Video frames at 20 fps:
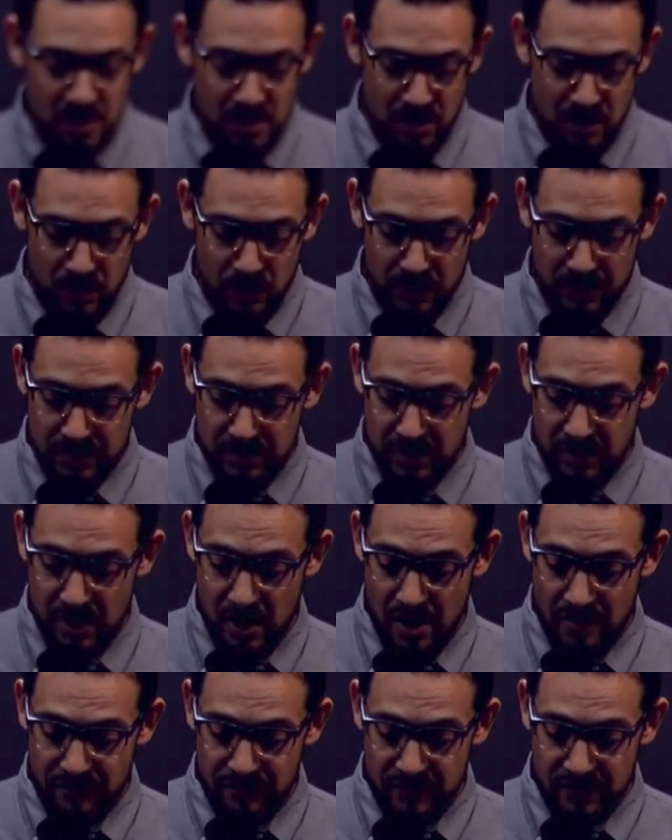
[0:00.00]
what they're
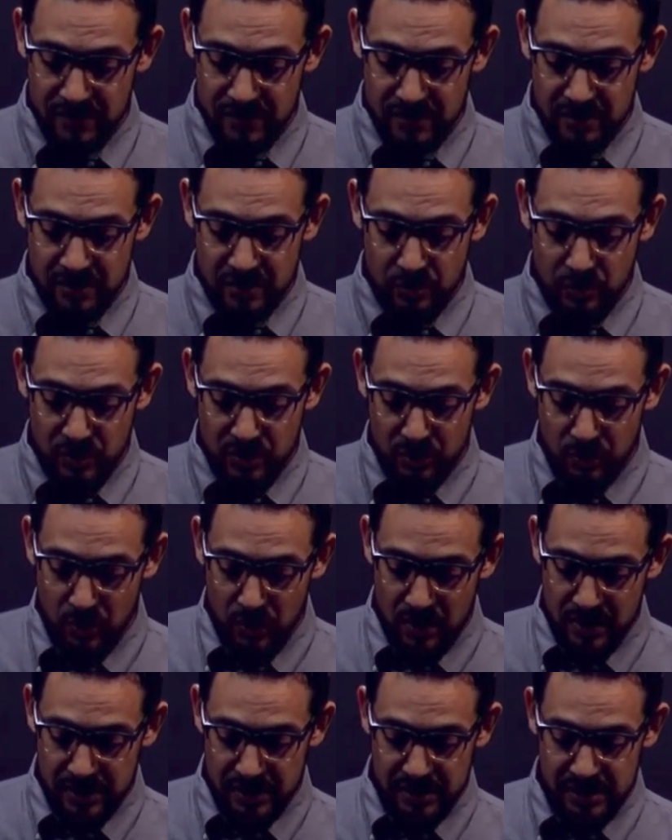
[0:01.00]
often going to
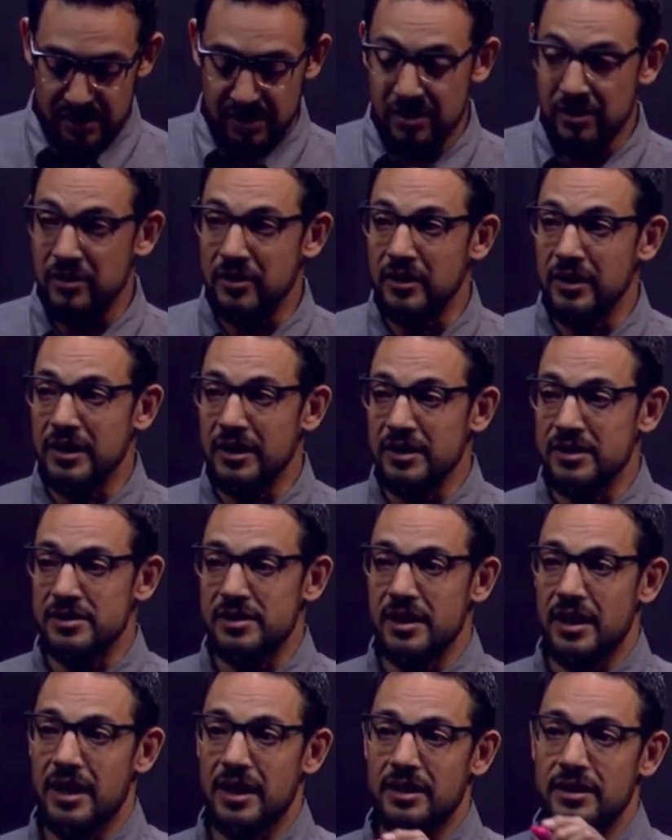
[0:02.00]
want to hear is
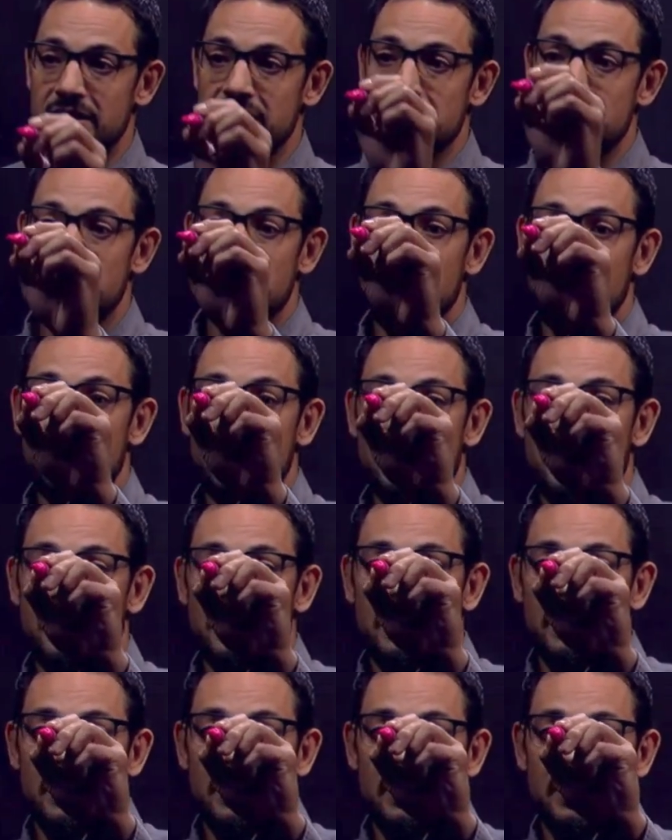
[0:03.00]
that
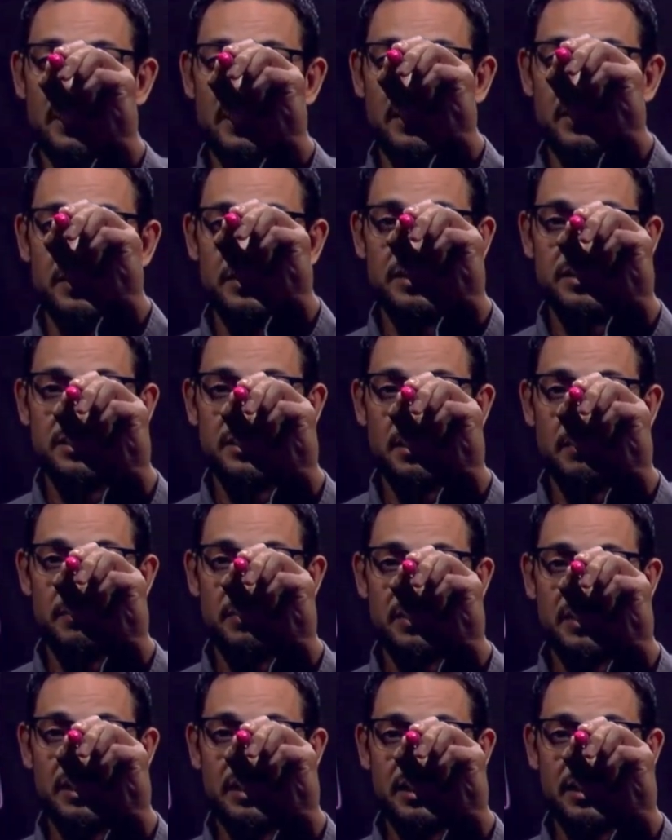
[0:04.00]

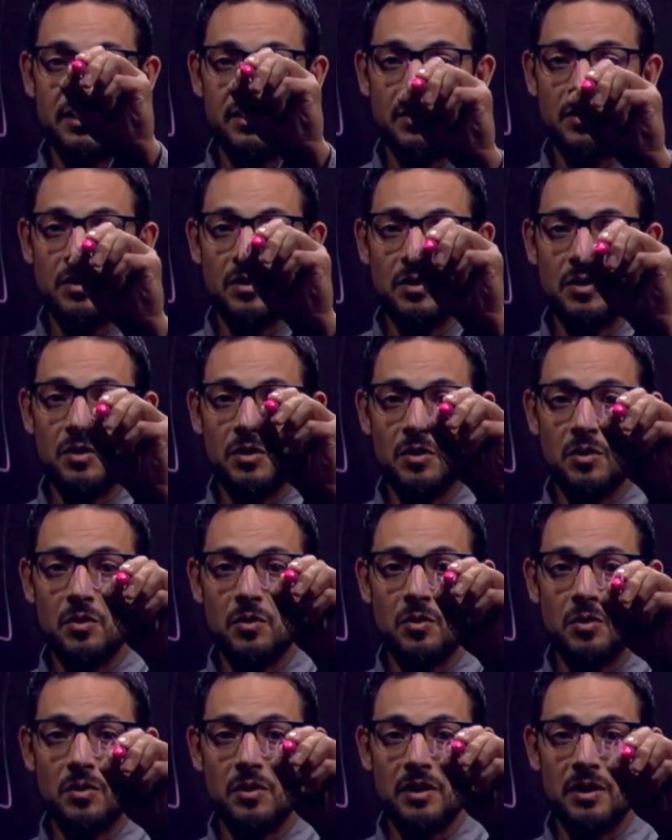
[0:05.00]
something
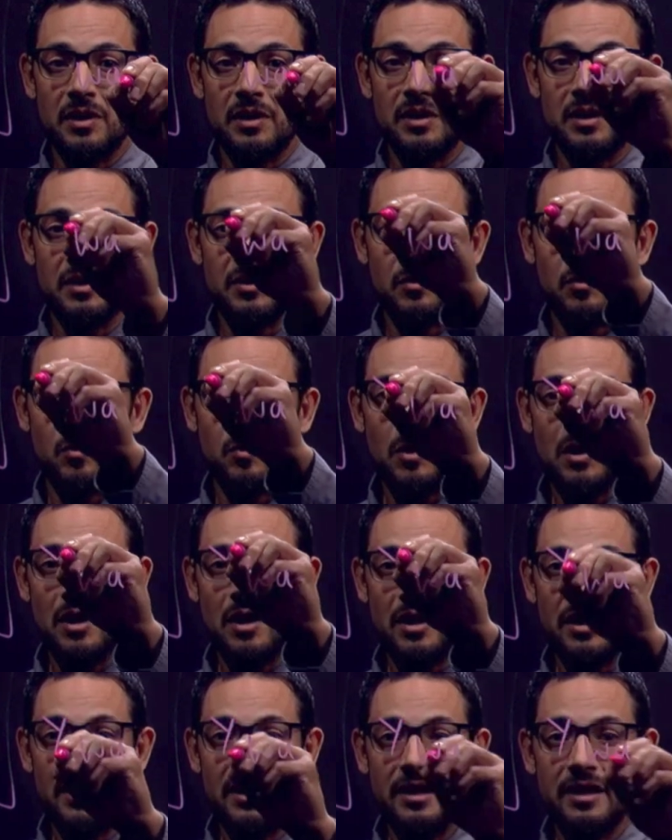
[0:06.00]

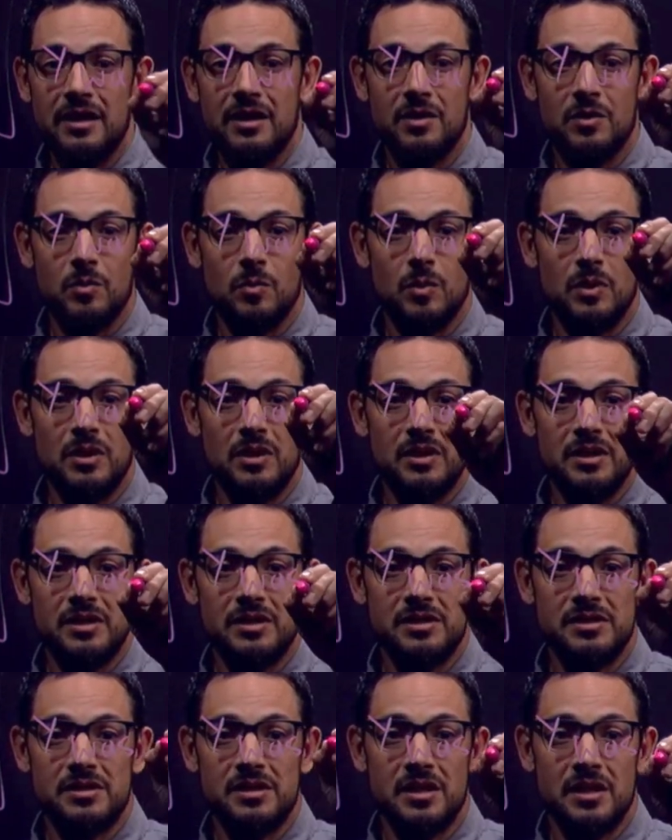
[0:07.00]
Y
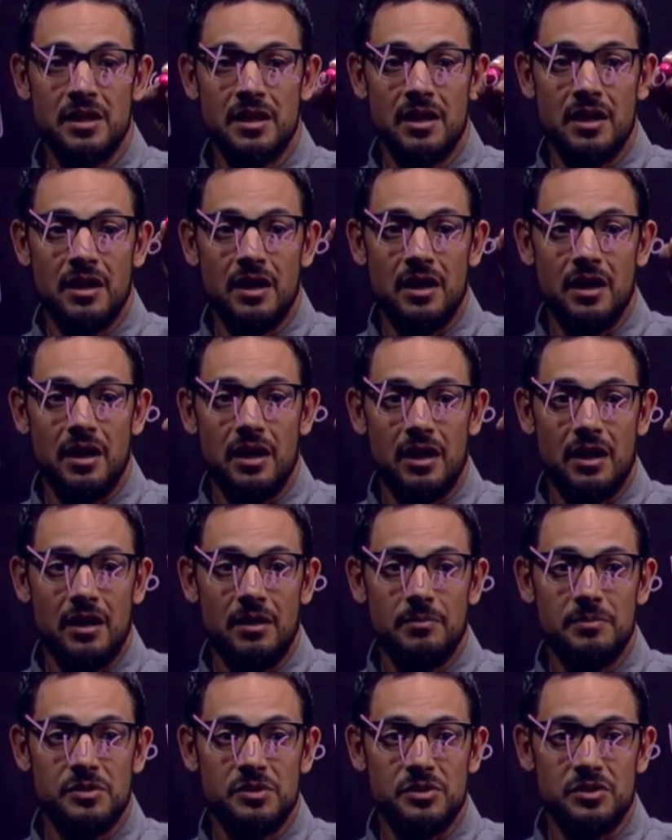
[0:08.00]
was
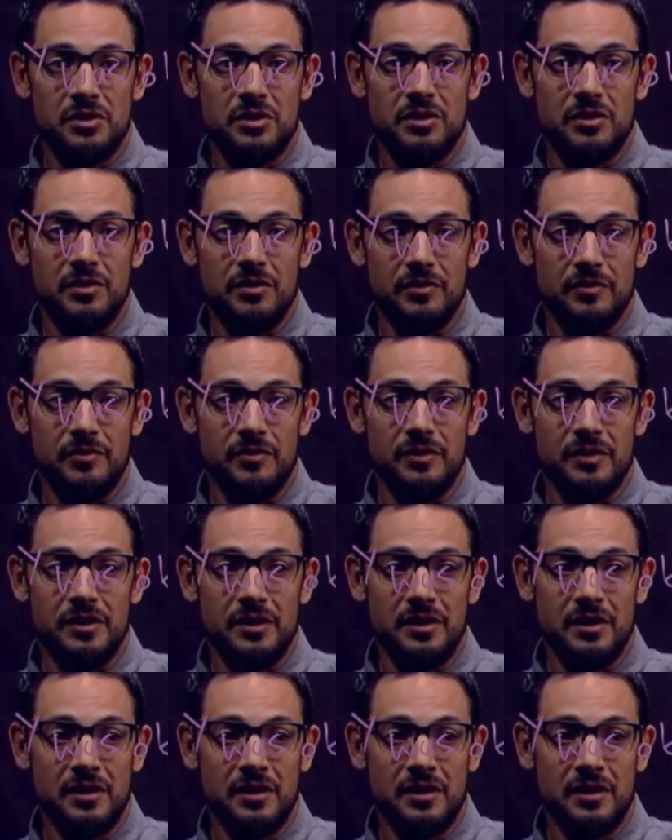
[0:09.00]
observed.